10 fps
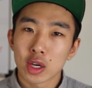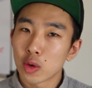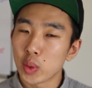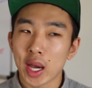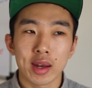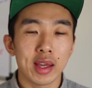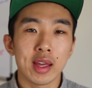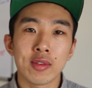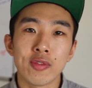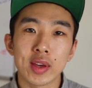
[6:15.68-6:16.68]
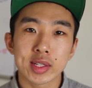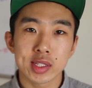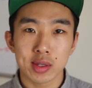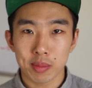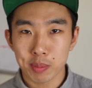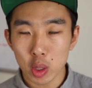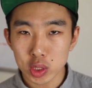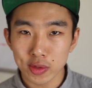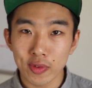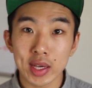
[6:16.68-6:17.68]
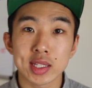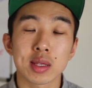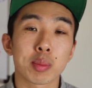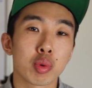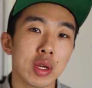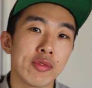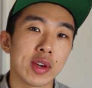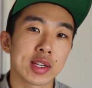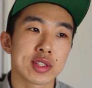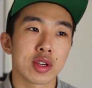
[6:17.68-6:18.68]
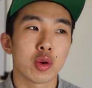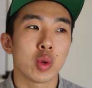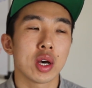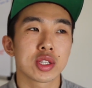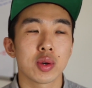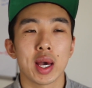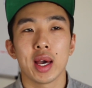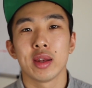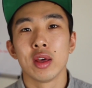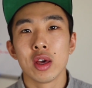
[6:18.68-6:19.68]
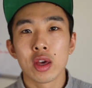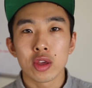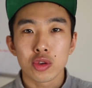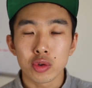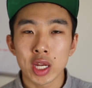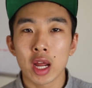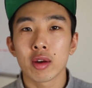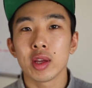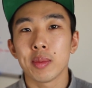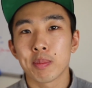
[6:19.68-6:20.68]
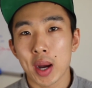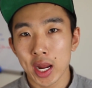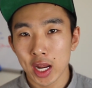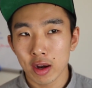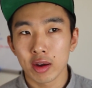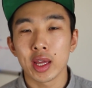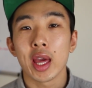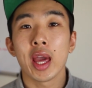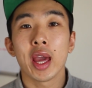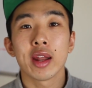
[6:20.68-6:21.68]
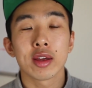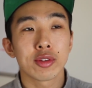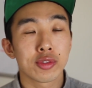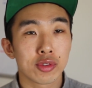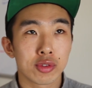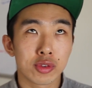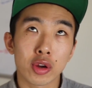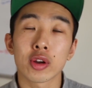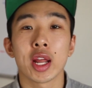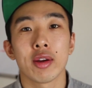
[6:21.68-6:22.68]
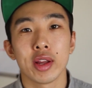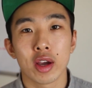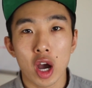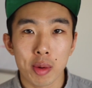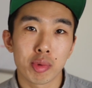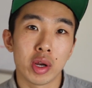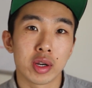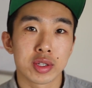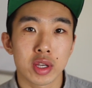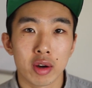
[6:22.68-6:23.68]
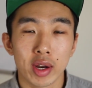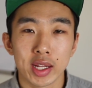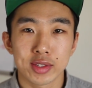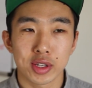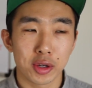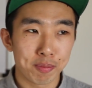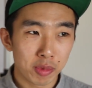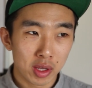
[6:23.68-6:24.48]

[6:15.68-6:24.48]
We had infix, postfix, prefix. We also had unary, binary, and ternary operators, all right? So